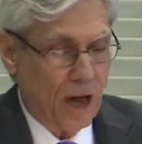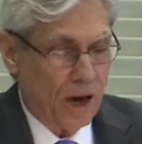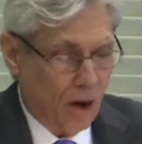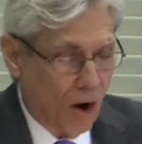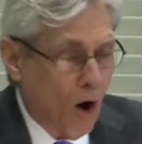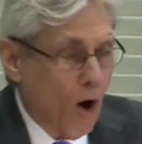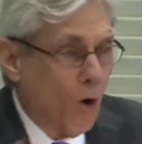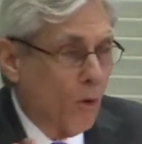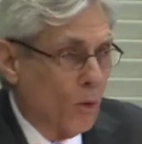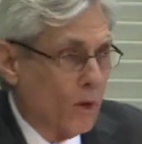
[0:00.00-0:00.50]
Not
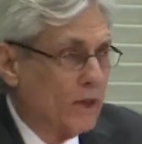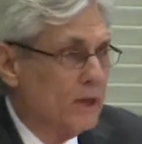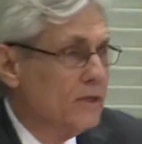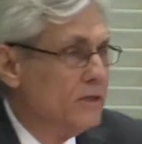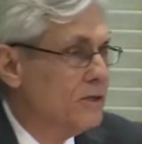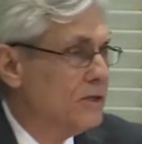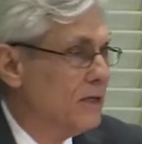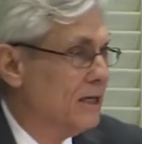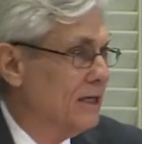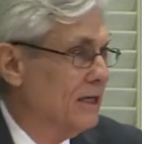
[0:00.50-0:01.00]

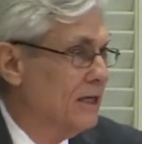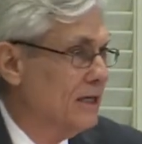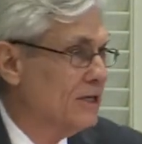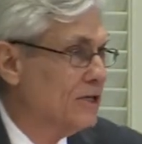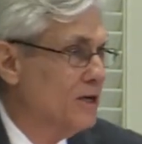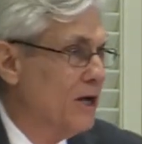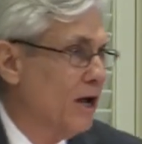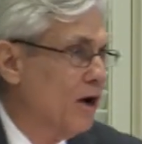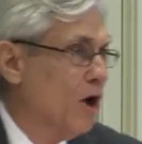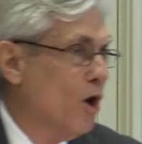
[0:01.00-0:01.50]
always, at
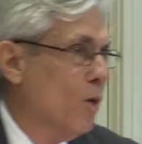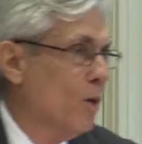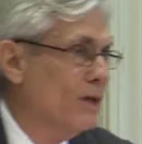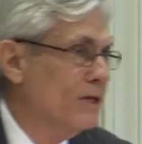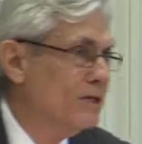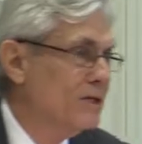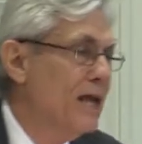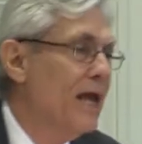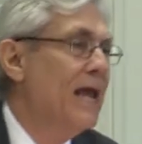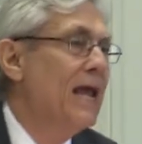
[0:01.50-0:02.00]
least not
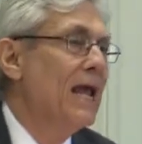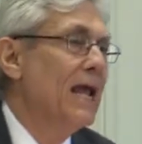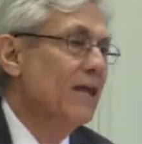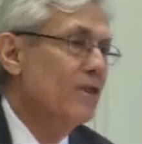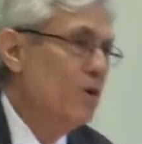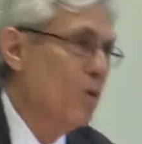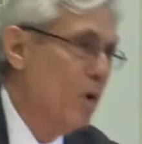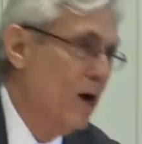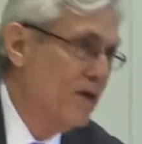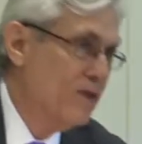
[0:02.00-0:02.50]
always
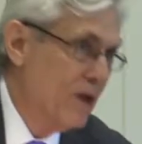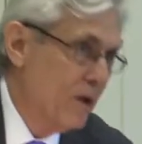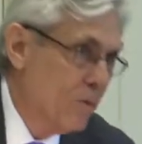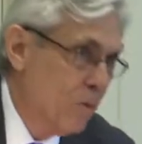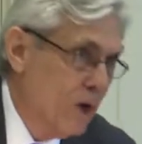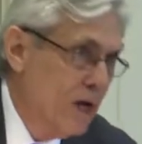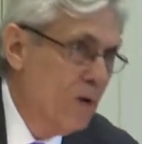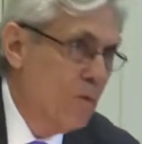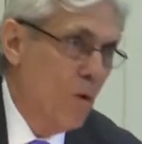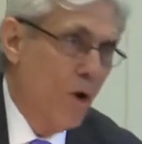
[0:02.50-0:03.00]
in the way
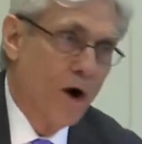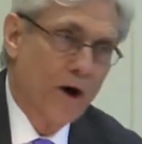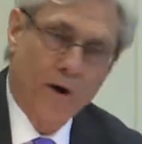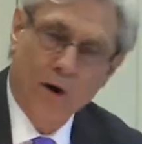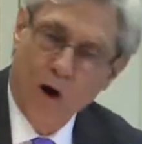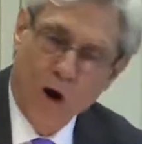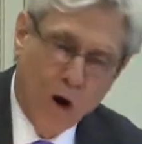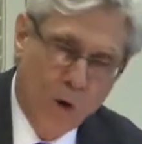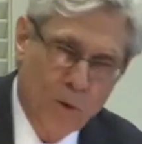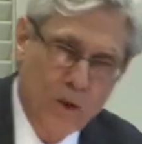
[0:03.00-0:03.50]
that we
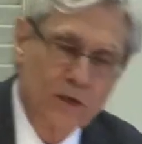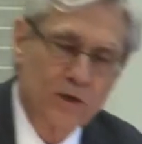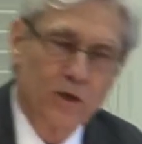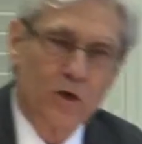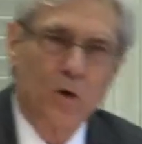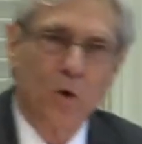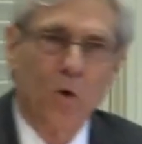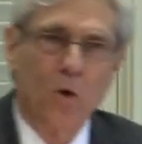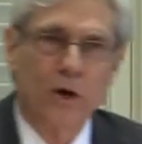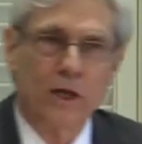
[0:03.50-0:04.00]
want, always
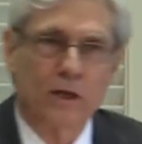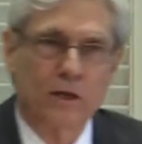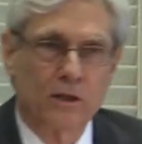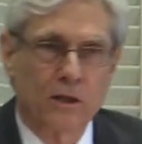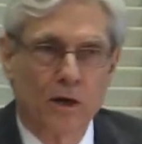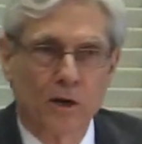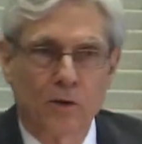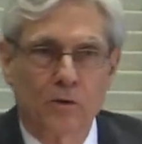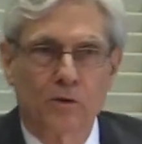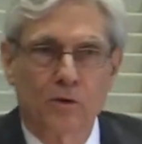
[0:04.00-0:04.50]

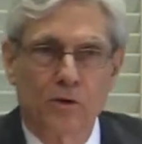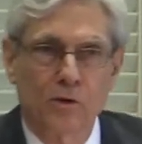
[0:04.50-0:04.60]
according, though,